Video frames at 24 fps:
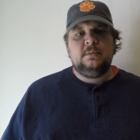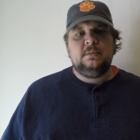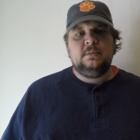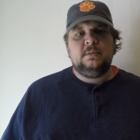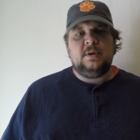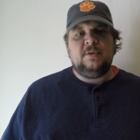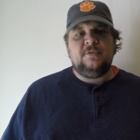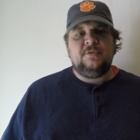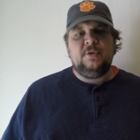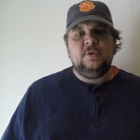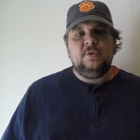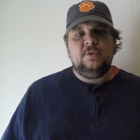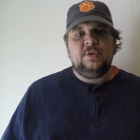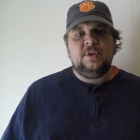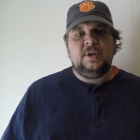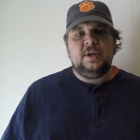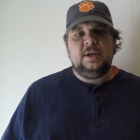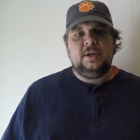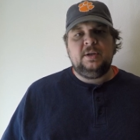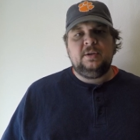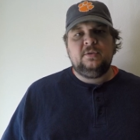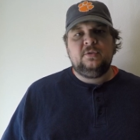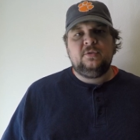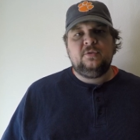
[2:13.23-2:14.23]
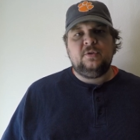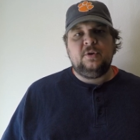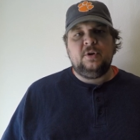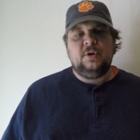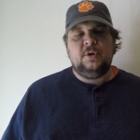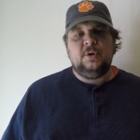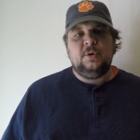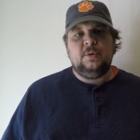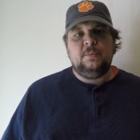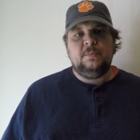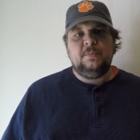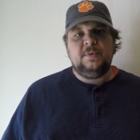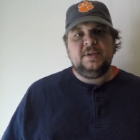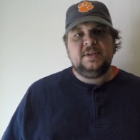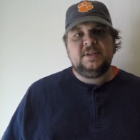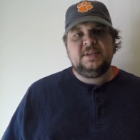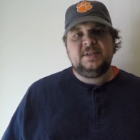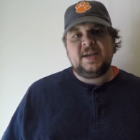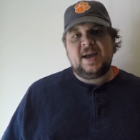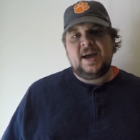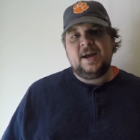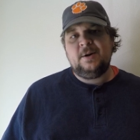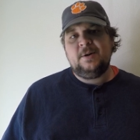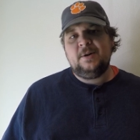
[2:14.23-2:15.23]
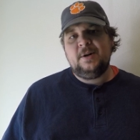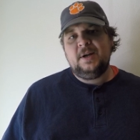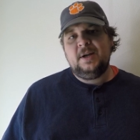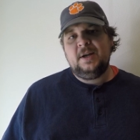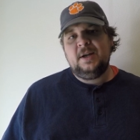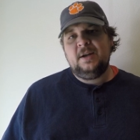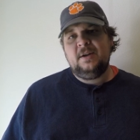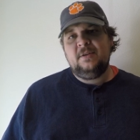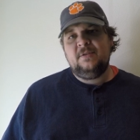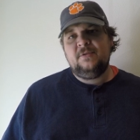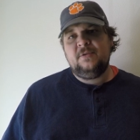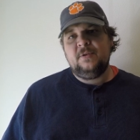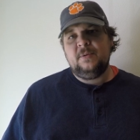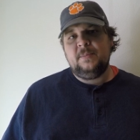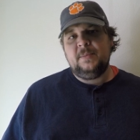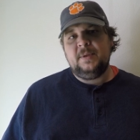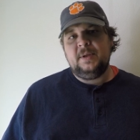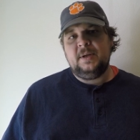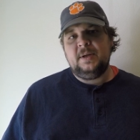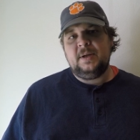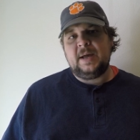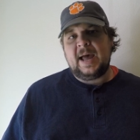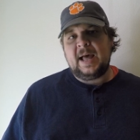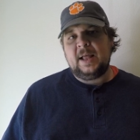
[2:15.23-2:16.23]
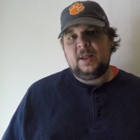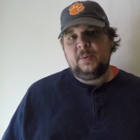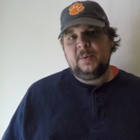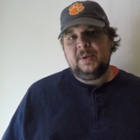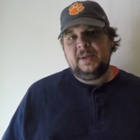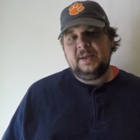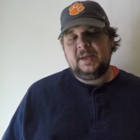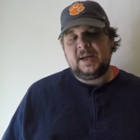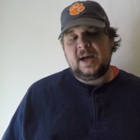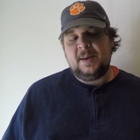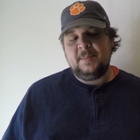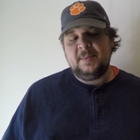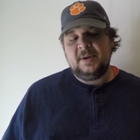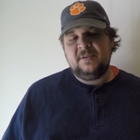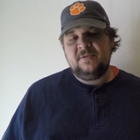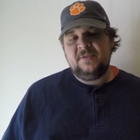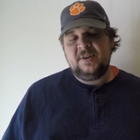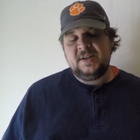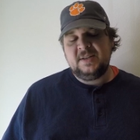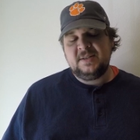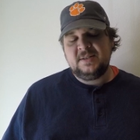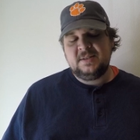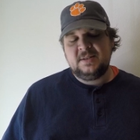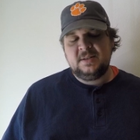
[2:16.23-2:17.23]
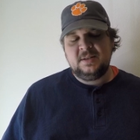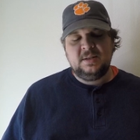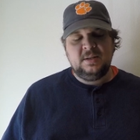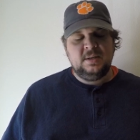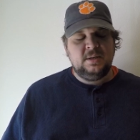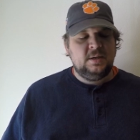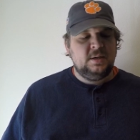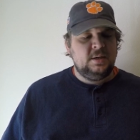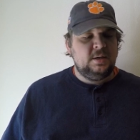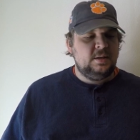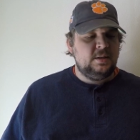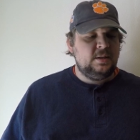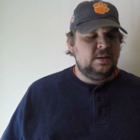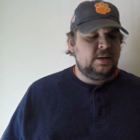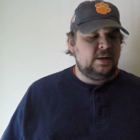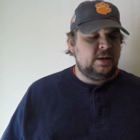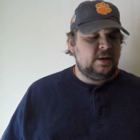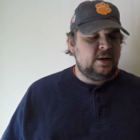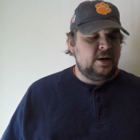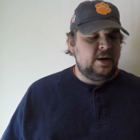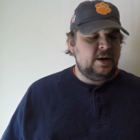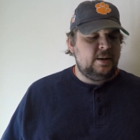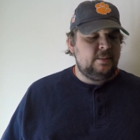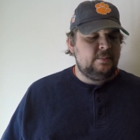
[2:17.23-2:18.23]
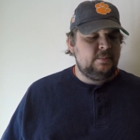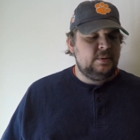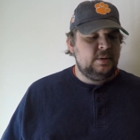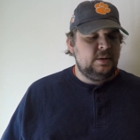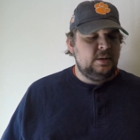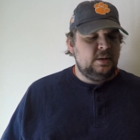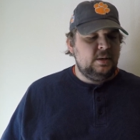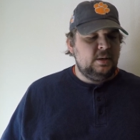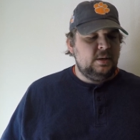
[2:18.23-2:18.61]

a few things from this Saturday from the Halloween ComicFest that I grabbed.